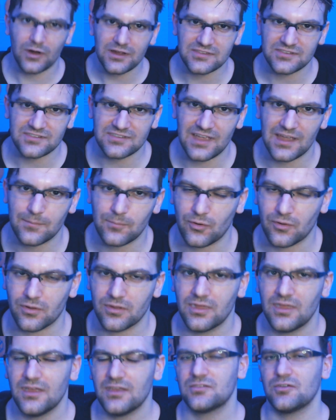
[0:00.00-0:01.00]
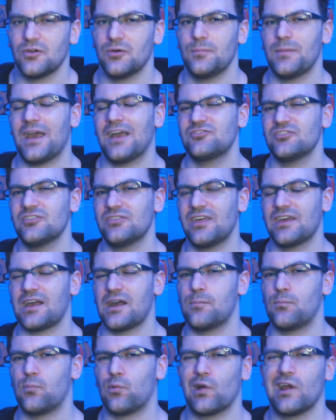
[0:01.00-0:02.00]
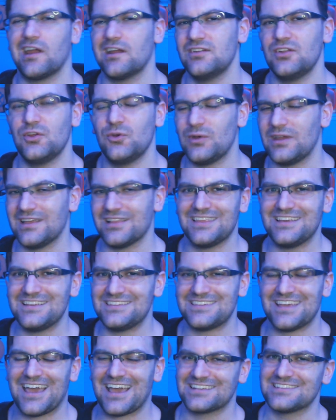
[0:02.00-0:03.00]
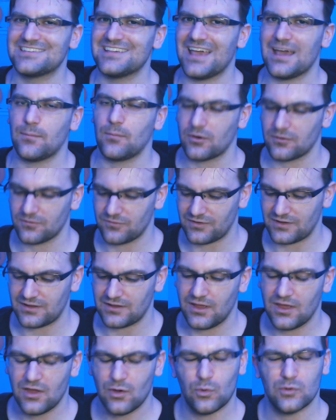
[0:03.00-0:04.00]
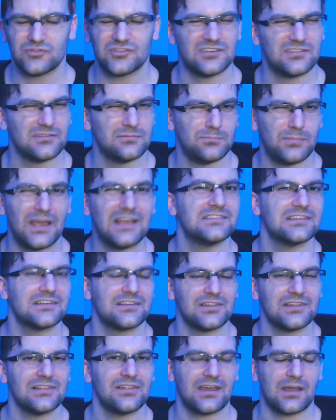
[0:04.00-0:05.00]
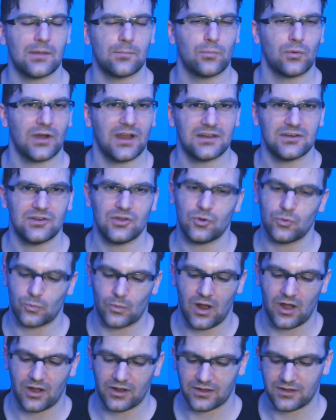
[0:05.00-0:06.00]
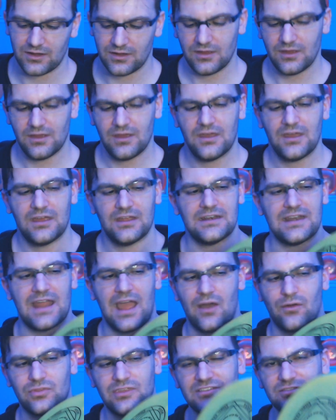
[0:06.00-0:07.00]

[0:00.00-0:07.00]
stable. So imagine like a brand new Elite X MRV, which is basically like a brand new rock. Now this